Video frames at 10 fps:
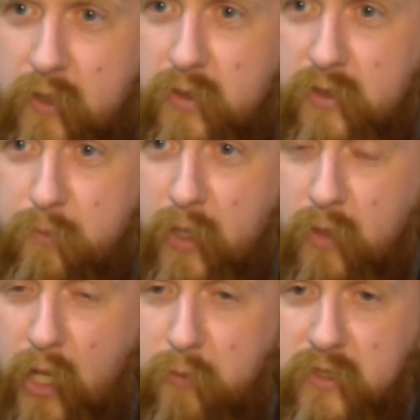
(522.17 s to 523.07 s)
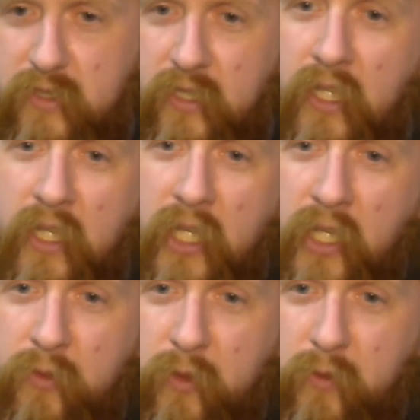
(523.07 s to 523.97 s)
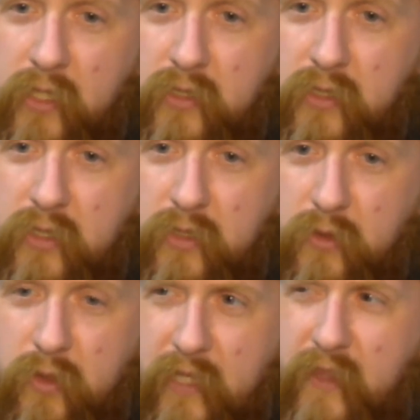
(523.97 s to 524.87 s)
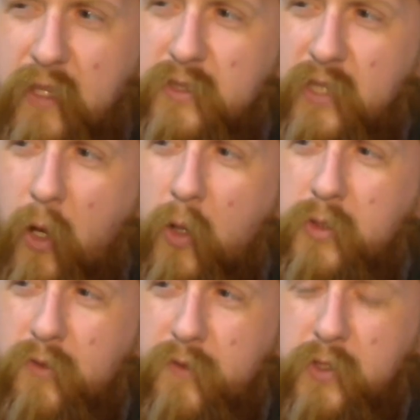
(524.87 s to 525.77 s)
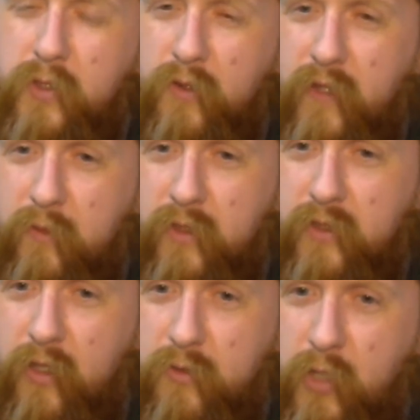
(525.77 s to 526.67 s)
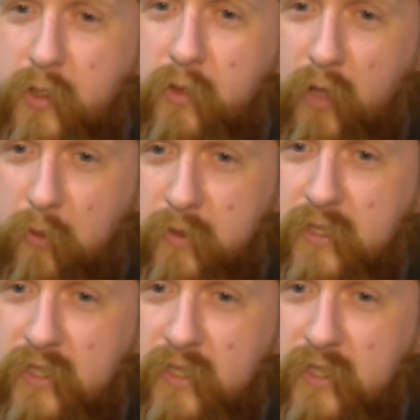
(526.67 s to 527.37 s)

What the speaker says: was Mel Robbins, who went to, I think it was the Own Your Future event with Tony Robbins.